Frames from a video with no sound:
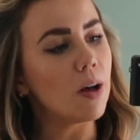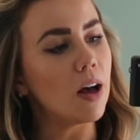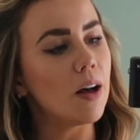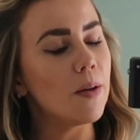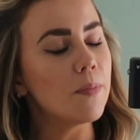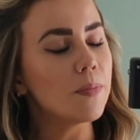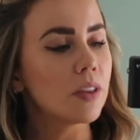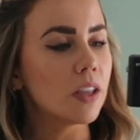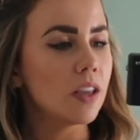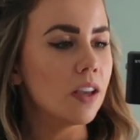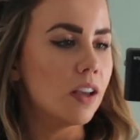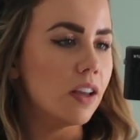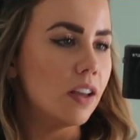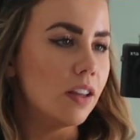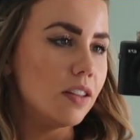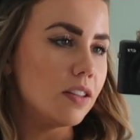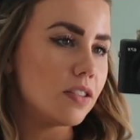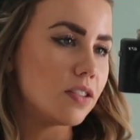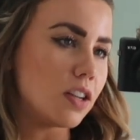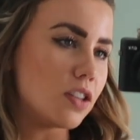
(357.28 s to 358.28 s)
but
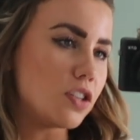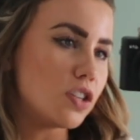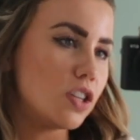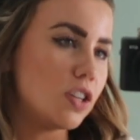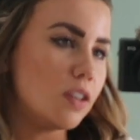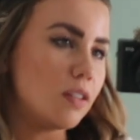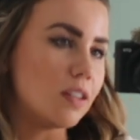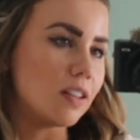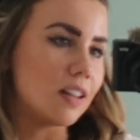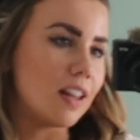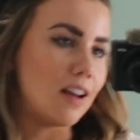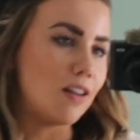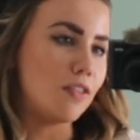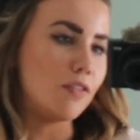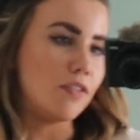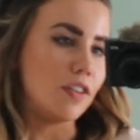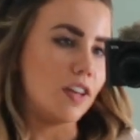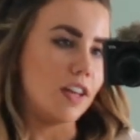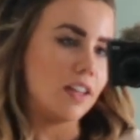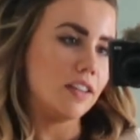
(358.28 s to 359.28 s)
such a cute little
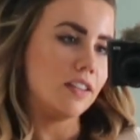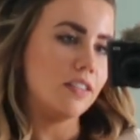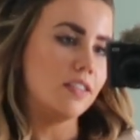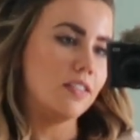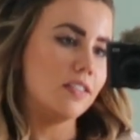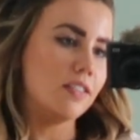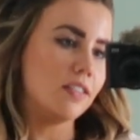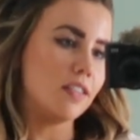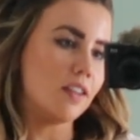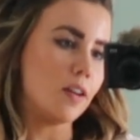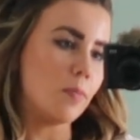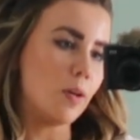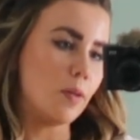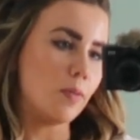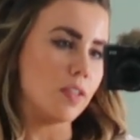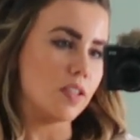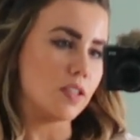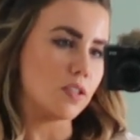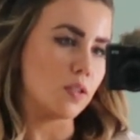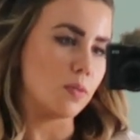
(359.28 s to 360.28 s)
outfit. I might
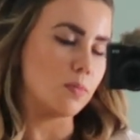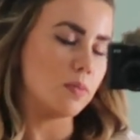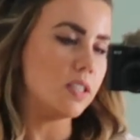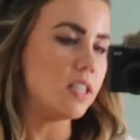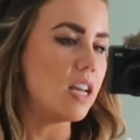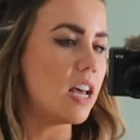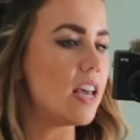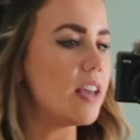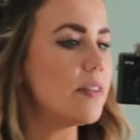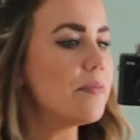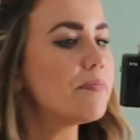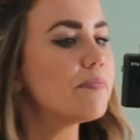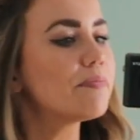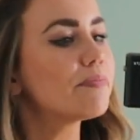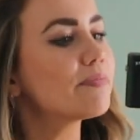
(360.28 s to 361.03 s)
wear this top today.